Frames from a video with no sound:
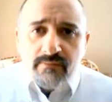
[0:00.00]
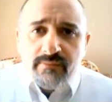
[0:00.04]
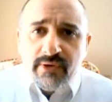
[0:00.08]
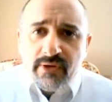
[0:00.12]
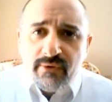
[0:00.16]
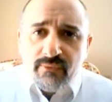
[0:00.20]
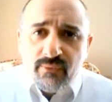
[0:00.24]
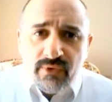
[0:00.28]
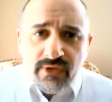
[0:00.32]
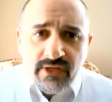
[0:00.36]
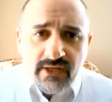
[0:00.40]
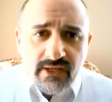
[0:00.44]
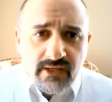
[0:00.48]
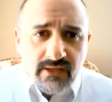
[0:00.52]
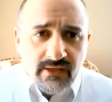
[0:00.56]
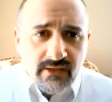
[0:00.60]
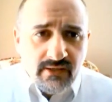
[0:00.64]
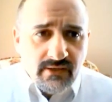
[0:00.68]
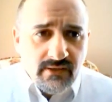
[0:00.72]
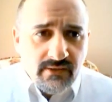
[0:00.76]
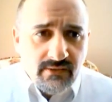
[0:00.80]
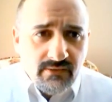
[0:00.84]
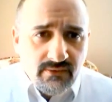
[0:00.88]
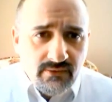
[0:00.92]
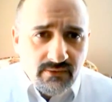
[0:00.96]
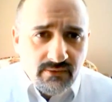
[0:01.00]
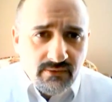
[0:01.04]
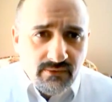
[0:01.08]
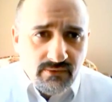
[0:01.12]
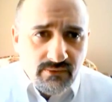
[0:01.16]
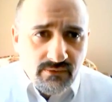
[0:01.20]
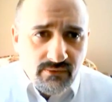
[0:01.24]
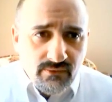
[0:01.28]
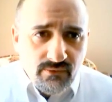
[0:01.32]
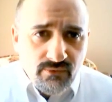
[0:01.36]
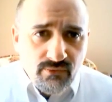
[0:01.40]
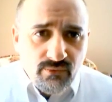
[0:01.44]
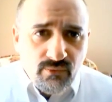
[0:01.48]
But
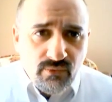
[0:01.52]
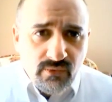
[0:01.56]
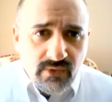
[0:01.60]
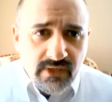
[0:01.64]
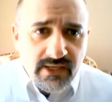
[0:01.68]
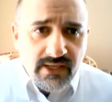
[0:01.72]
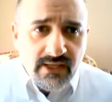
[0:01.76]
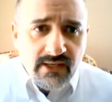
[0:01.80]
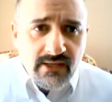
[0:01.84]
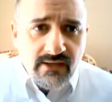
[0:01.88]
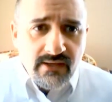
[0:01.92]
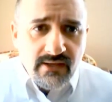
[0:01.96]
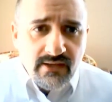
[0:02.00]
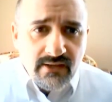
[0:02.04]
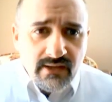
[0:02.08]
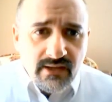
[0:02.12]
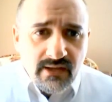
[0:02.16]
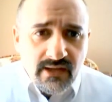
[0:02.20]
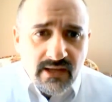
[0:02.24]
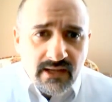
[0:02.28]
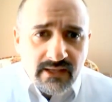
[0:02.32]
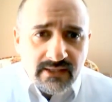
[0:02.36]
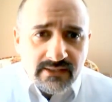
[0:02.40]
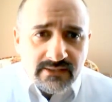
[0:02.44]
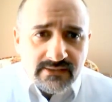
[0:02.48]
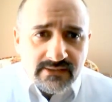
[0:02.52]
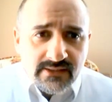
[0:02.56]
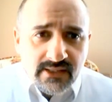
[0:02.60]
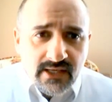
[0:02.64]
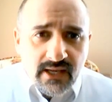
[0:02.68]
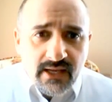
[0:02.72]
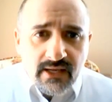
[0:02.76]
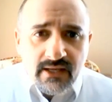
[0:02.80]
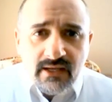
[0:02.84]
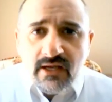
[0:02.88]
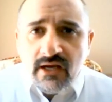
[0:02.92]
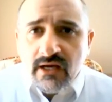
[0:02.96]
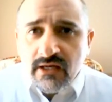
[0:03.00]
we as
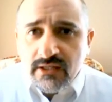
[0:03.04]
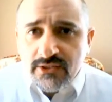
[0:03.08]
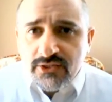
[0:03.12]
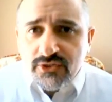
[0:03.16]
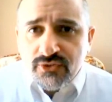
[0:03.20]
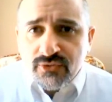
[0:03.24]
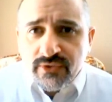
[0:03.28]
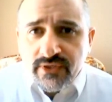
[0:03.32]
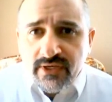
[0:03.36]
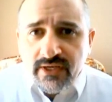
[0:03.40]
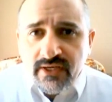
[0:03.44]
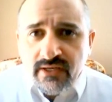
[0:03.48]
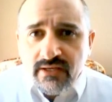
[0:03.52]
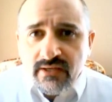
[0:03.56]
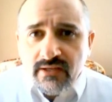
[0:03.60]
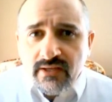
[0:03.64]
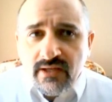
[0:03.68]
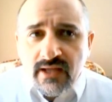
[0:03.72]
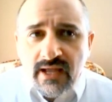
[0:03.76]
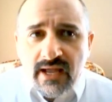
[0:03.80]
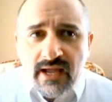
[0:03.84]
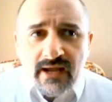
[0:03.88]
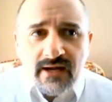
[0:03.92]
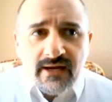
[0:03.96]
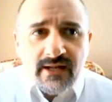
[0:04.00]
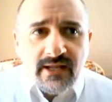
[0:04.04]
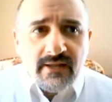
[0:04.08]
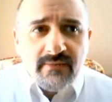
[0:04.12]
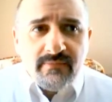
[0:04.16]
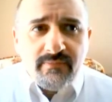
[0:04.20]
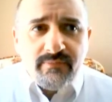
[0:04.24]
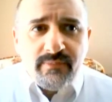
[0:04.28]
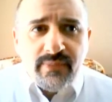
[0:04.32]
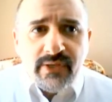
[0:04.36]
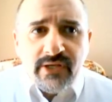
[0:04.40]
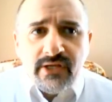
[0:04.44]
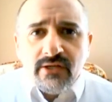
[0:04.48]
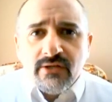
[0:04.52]
a country had a
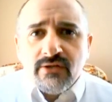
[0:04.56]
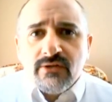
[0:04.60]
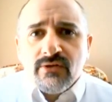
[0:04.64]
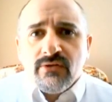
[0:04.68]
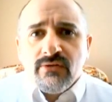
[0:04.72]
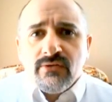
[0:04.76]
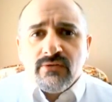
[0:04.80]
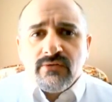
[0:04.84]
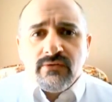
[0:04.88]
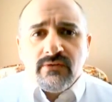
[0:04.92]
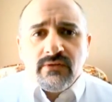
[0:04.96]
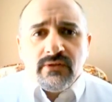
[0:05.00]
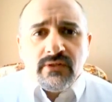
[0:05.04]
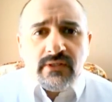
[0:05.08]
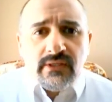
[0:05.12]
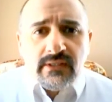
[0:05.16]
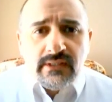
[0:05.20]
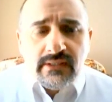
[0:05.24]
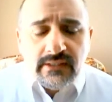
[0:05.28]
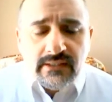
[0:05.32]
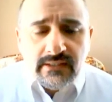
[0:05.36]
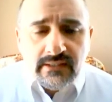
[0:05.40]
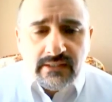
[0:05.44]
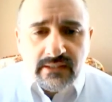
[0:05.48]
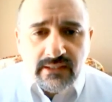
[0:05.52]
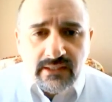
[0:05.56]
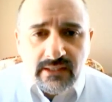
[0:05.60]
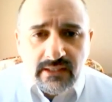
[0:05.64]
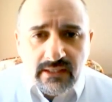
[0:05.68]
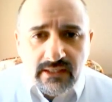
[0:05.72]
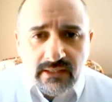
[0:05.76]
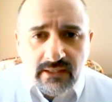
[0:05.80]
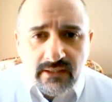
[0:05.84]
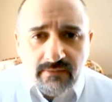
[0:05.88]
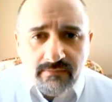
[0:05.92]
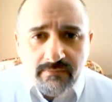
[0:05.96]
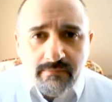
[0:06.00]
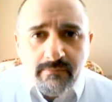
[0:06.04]
pinnacle
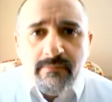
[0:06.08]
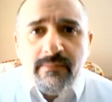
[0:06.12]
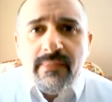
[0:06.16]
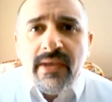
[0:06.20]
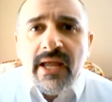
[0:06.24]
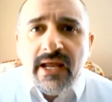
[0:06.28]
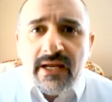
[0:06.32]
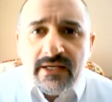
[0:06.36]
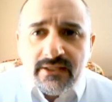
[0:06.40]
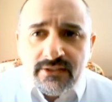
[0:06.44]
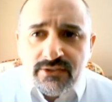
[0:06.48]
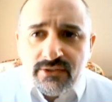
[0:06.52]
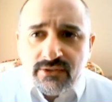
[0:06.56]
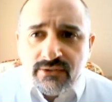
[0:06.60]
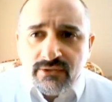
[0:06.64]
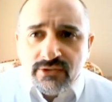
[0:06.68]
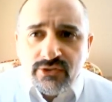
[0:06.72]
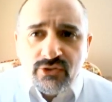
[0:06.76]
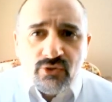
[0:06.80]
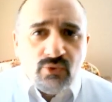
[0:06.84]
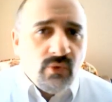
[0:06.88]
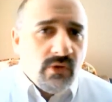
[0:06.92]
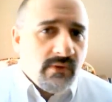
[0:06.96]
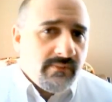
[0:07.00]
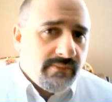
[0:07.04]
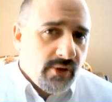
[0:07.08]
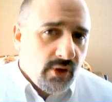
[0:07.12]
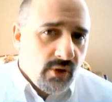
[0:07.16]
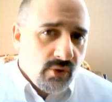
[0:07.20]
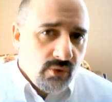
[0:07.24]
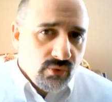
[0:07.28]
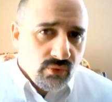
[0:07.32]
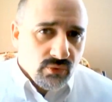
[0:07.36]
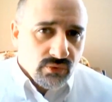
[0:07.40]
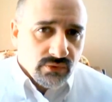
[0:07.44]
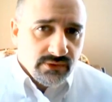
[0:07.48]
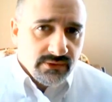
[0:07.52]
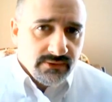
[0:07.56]
mantle to
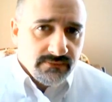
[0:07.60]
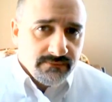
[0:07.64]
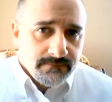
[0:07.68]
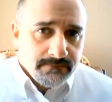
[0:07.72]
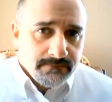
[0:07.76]
uphold.